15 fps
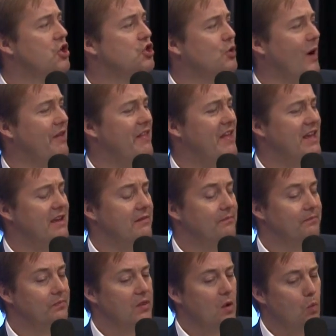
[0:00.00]
So I think,
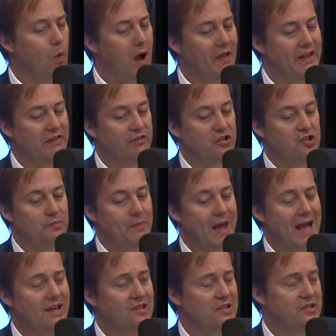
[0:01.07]
but the, while he
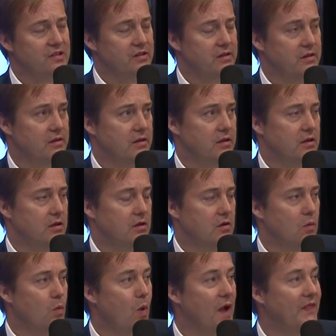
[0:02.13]
respects right, but
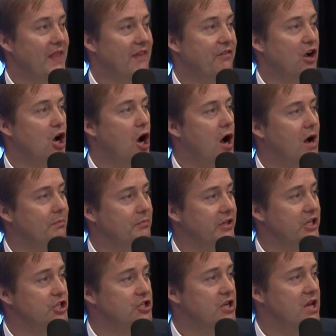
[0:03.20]
at, what they've
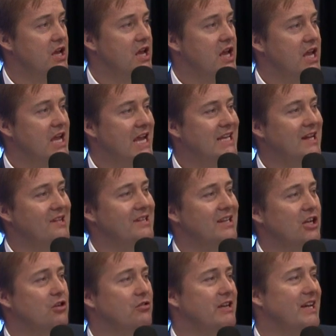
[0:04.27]
accomplished, he doesn't
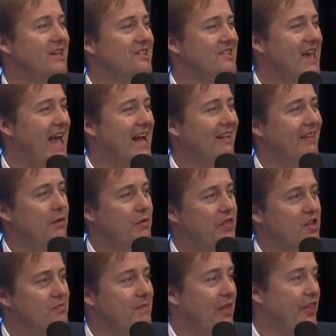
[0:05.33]
agree exactly with
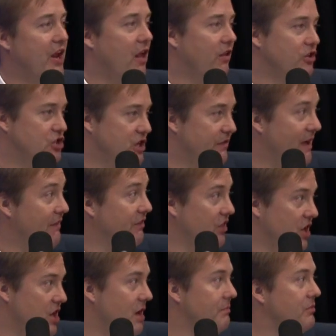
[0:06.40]
this methodology of having
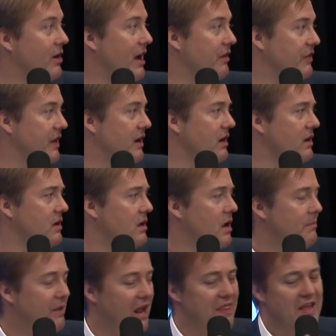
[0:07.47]
the number out there,
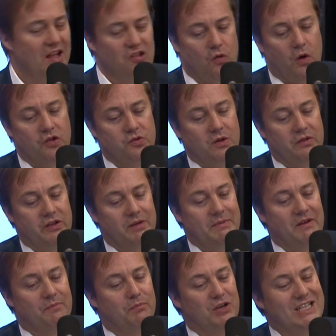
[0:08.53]
but I think it's also a little
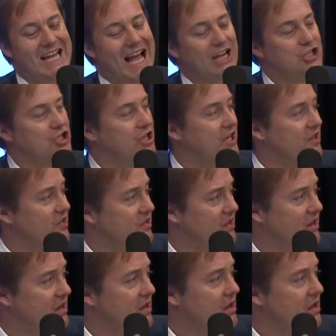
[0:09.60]
bit of protectionist.